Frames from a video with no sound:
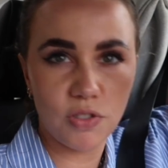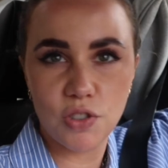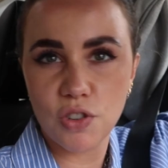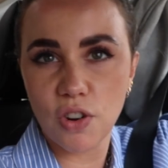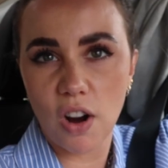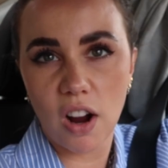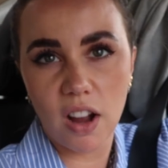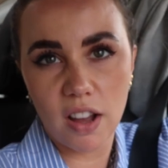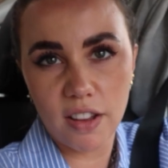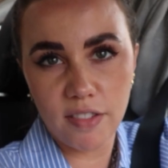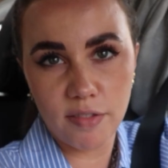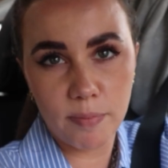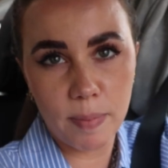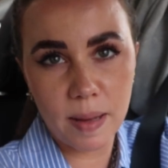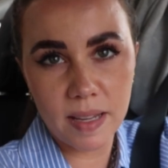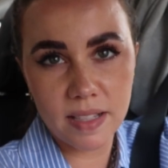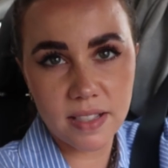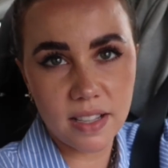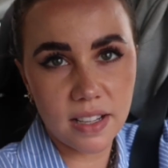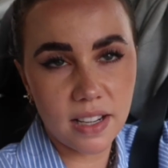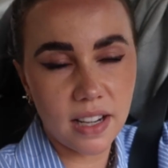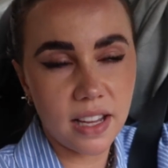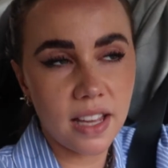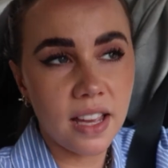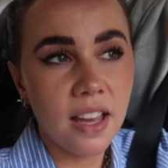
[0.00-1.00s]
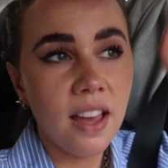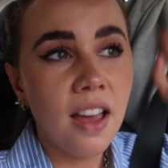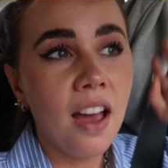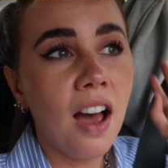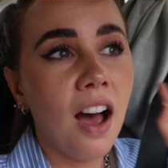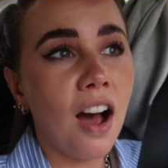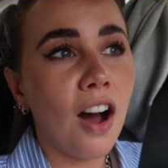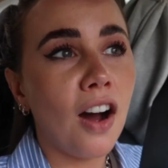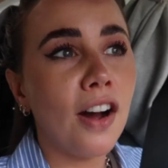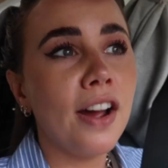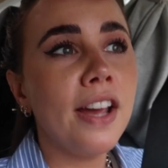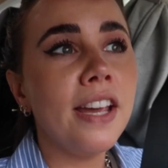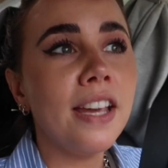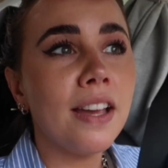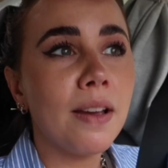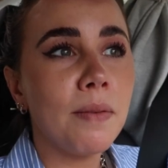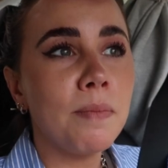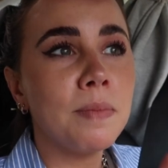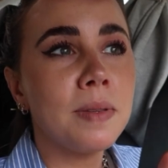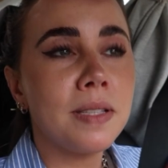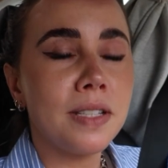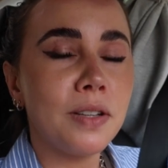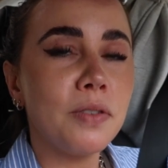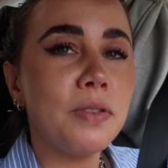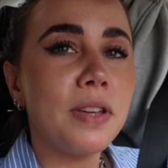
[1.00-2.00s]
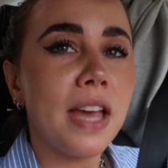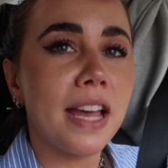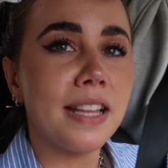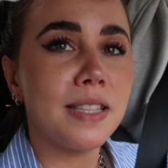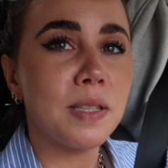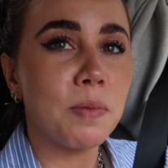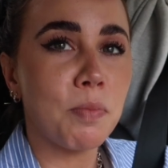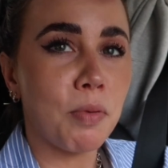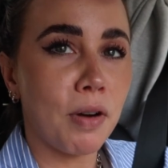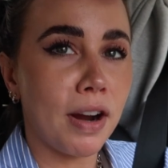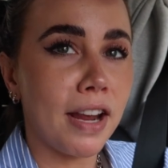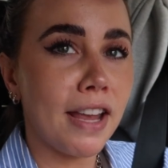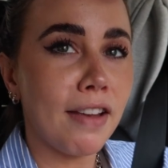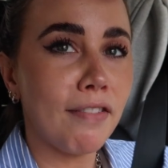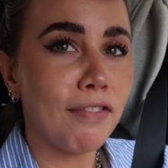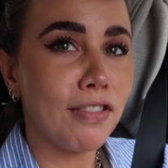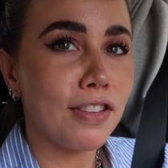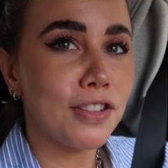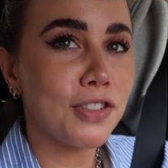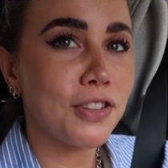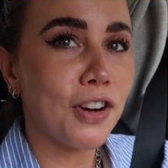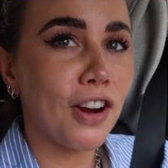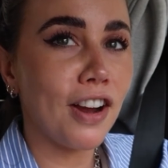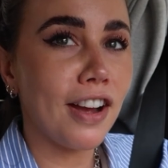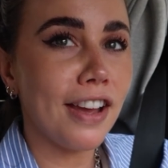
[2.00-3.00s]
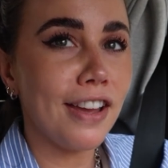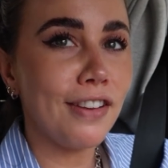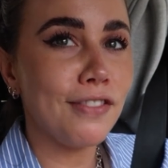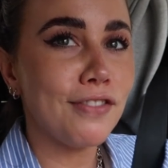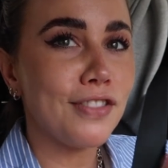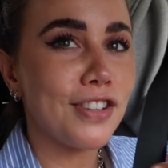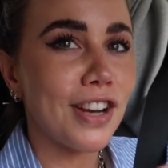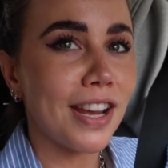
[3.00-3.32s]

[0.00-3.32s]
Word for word: drive basically. I am still yet to brave the drive.